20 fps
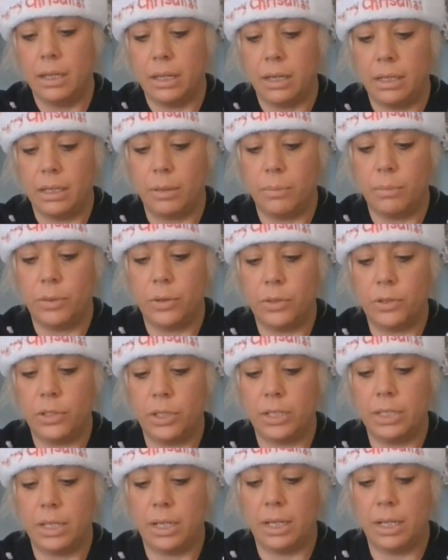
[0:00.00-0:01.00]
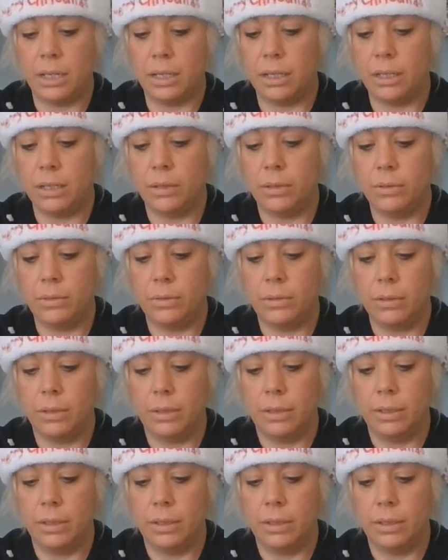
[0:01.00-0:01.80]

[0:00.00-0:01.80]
and then push it down,